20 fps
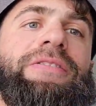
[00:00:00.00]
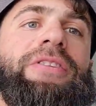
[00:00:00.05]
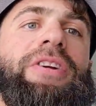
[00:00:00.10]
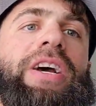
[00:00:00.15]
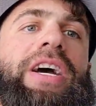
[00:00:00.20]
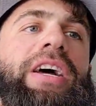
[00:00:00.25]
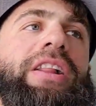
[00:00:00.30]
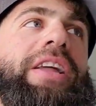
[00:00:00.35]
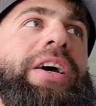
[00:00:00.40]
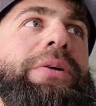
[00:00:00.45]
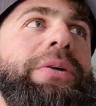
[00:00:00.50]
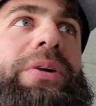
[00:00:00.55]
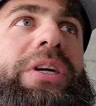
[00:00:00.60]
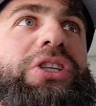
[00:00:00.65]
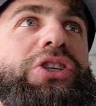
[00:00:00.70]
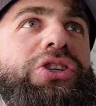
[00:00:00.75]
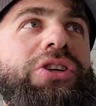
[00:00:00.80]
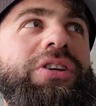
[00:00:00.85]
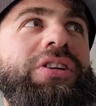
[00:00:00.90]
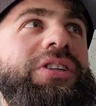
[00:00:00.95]
for the LA
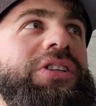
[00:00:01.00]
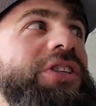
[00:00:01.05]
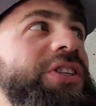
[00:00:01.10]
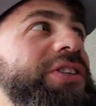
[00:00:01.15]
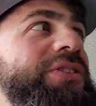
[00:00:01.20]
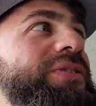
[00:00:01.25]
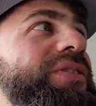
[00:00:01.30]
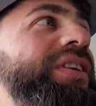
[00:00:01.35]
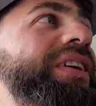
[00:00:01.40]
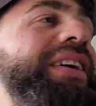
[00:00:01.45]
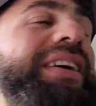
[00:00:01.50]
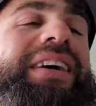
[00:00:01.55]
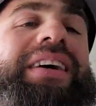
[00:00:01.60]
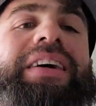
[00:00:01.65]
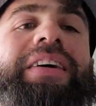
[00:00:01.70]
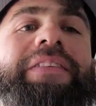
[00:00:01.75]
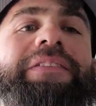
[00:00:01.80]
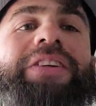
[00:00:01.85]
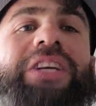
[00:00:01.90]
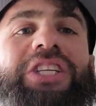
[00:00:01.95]
Regionals,
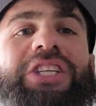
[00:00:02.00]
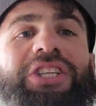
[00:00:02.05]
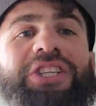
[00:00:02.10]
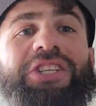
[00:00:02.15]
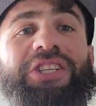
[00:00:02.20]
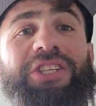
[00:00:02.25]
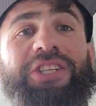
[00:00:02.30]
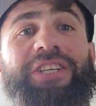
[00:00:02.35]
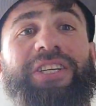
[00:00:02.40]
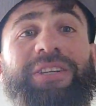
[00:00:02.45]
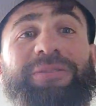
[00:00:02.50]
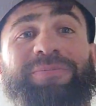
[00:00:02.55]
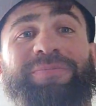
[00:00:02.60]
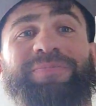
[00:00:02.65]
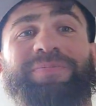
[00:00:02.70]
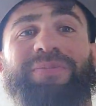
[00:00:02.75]
VGC.